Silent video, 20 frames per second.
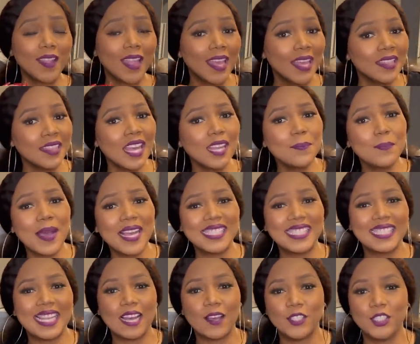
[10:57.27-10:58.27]
in that
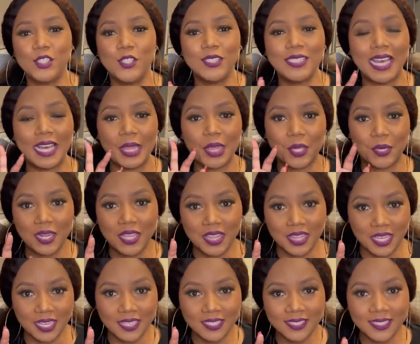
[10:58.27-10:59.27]
budget, I could choose like three
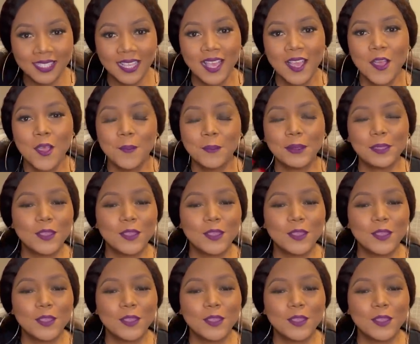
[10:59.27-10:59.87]
things. But